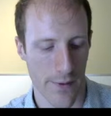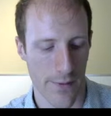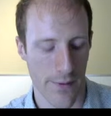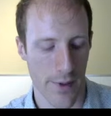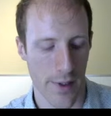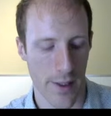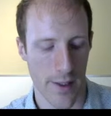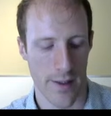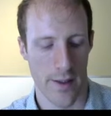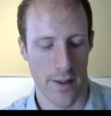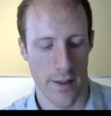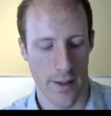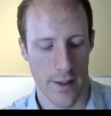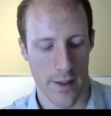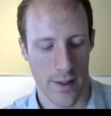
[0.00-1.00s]
of
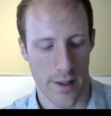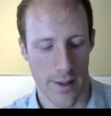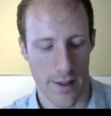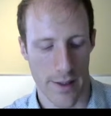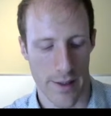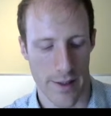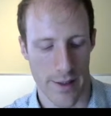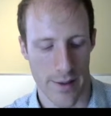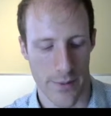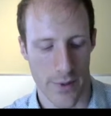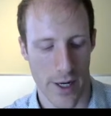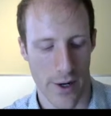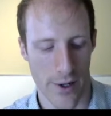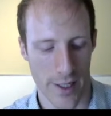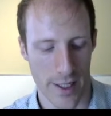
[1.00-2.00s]
the
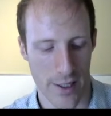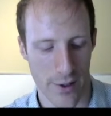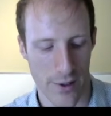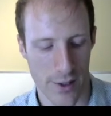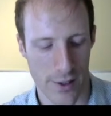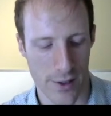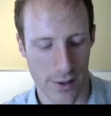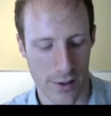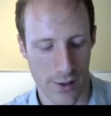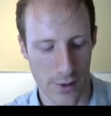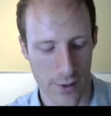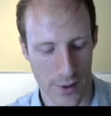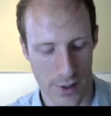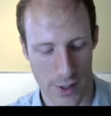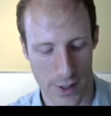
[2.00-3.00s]
priority queue
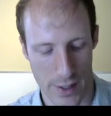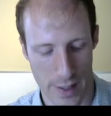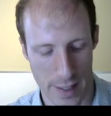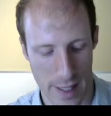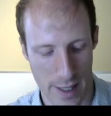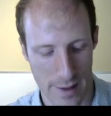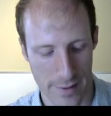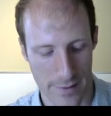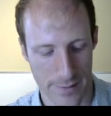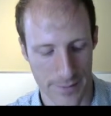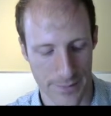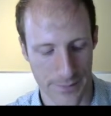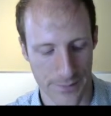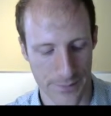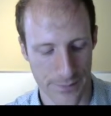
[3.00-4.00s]
sooner than
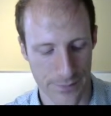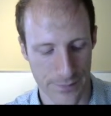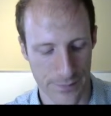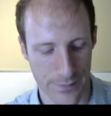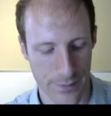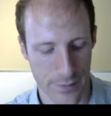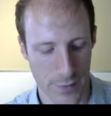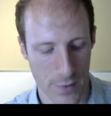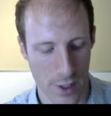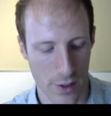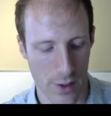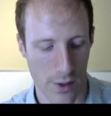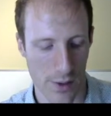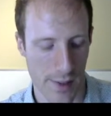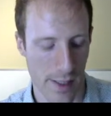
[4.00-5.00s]

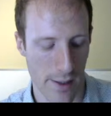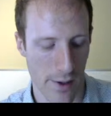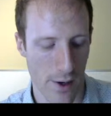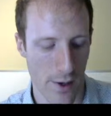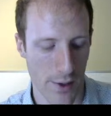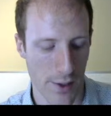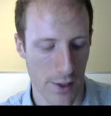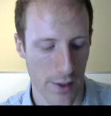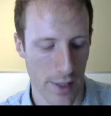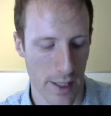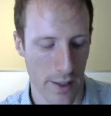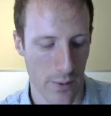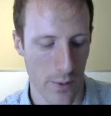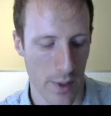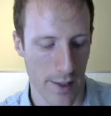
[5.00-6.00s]
nodes that are also
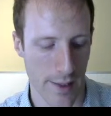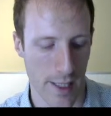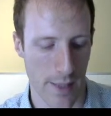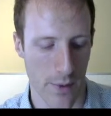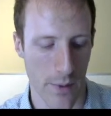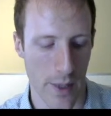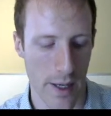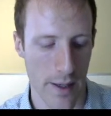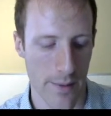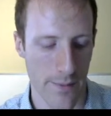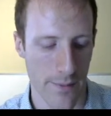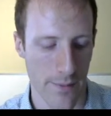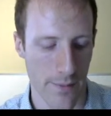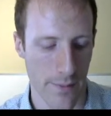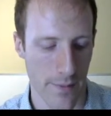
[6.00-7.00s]
like one step away,
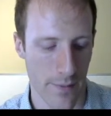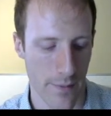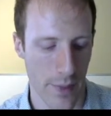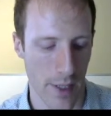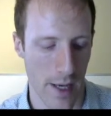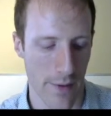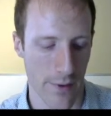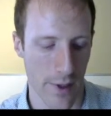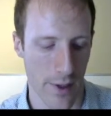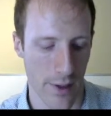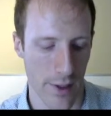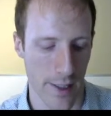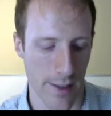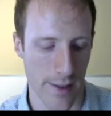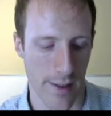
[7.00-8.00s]
but have a
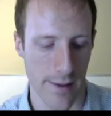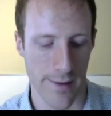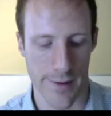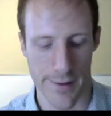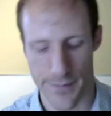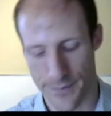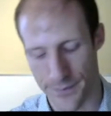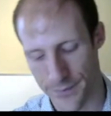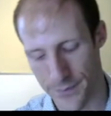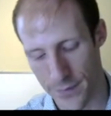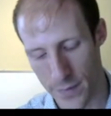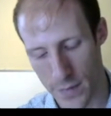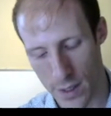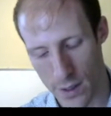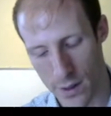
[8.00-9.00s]
longer distance.
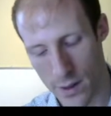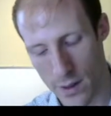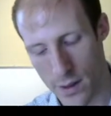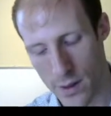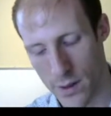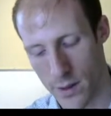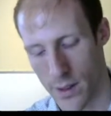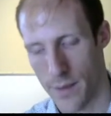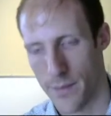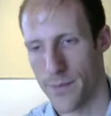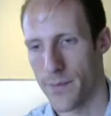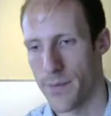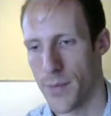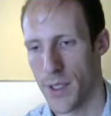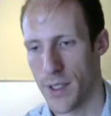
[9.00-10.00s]

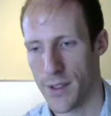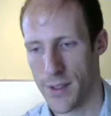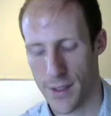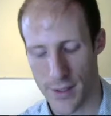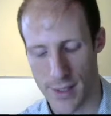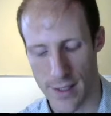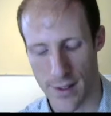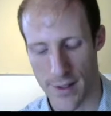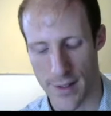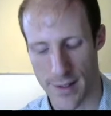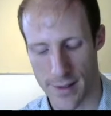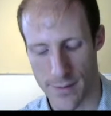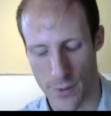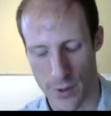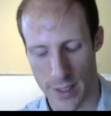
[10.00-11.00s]
But you'll see all
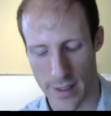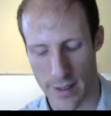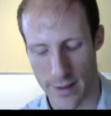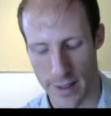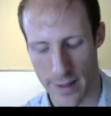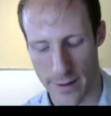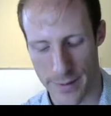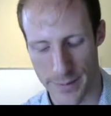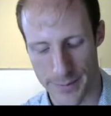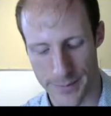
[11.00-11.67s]
this in more detail later.